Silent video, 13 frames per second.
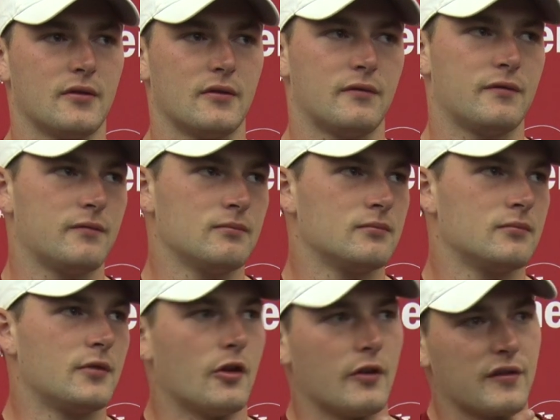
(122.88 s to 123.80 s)
of,
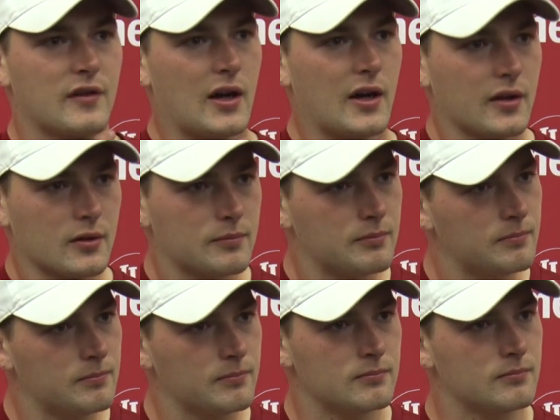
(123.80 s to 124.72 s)
you know, exotic
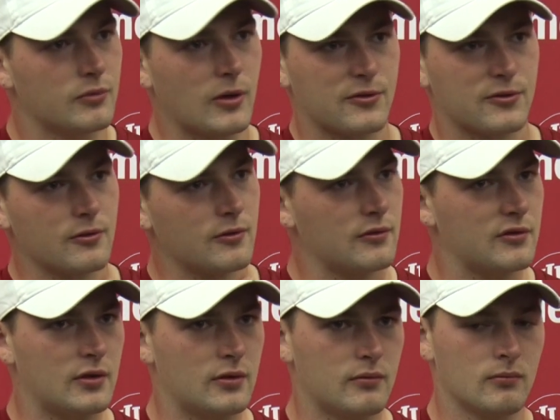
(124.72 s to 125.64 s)
pressures
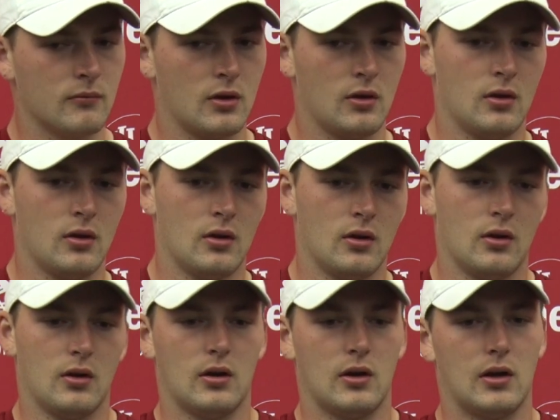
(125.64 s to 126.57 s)
and
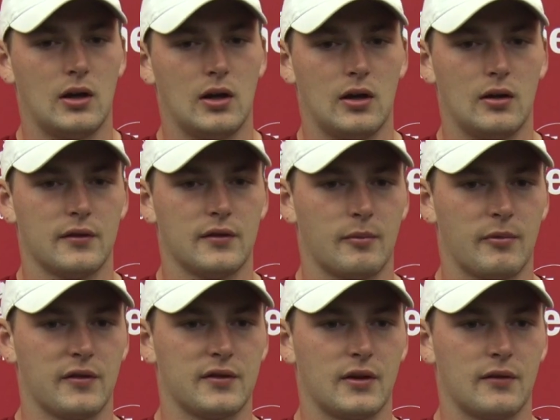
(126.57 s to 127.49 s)
uh, some of
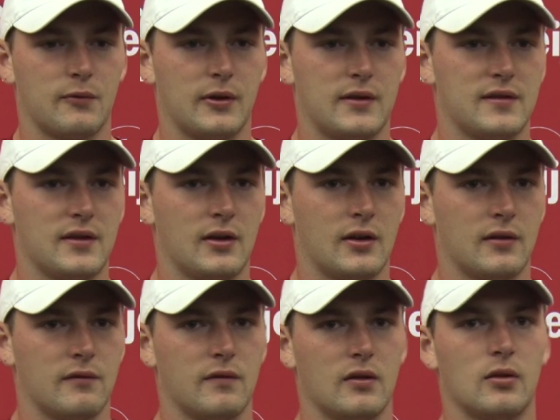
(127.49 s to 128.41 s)
the stuff we had seen
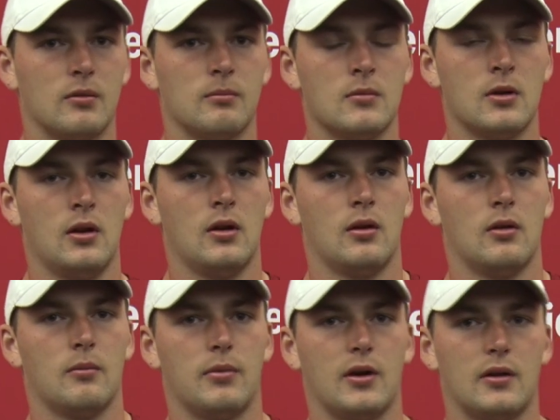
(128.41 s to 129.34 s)
on film.
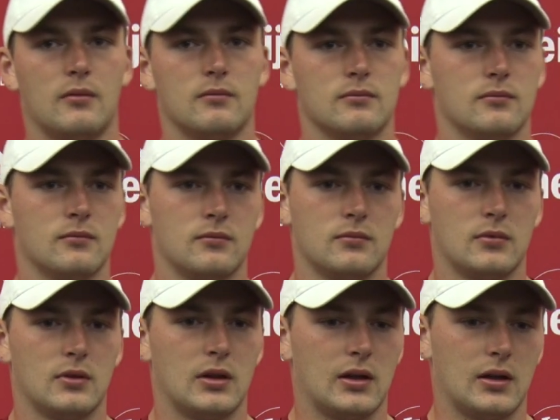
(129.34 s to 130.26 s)
But,
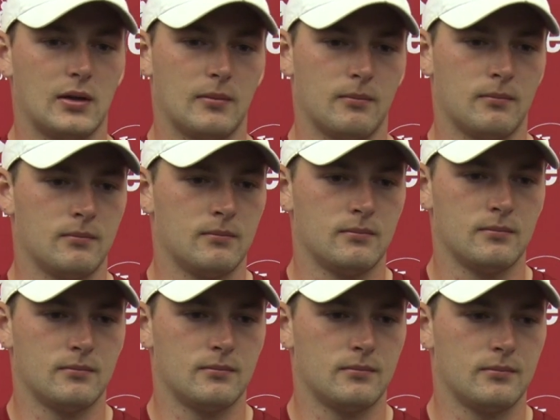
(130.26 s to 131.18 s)
um,
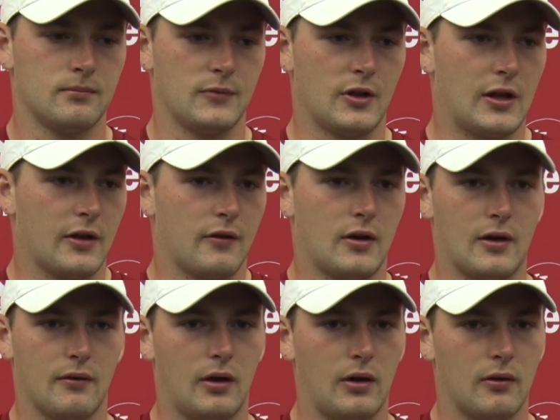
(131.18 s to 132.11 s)
you know, I don't know.
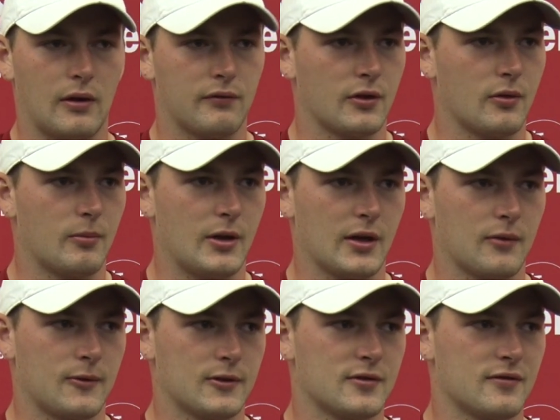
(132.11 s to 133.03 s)
I'll have to go back
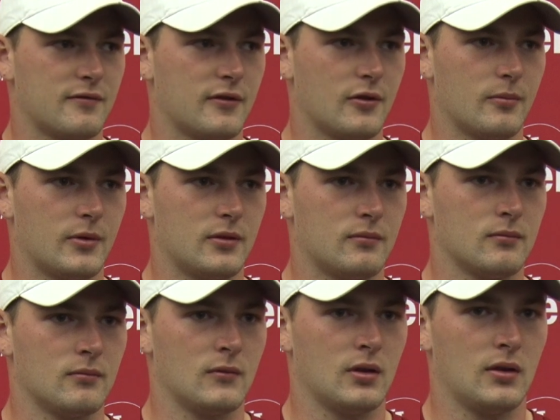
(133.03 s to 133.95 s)
and watch the film and,
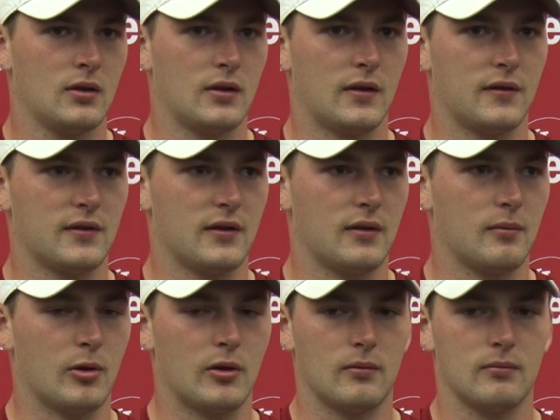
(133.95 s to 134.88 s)
and see,
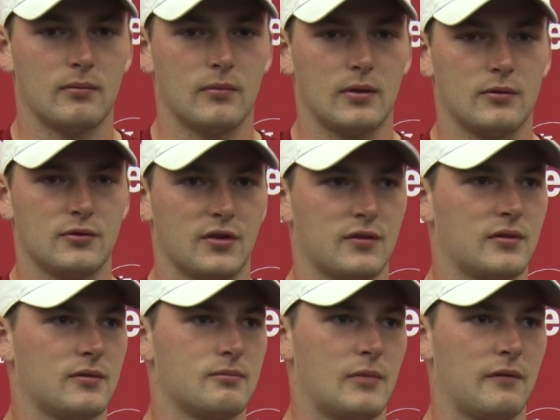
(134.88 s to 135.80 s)
but just
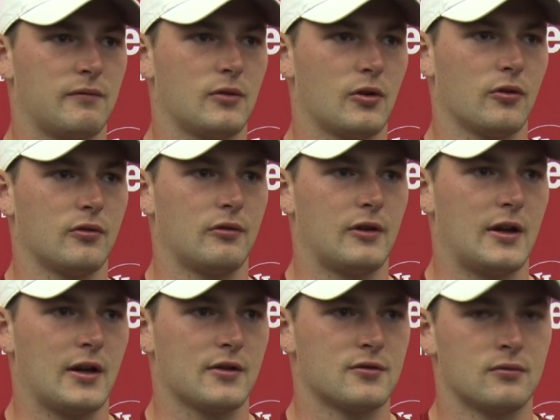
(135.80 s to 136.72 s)
my early
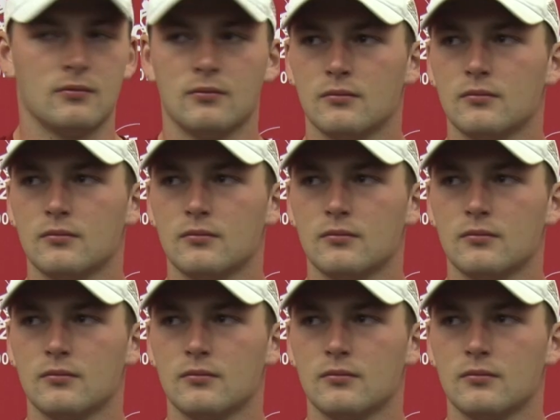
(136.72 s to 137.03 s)
reaction.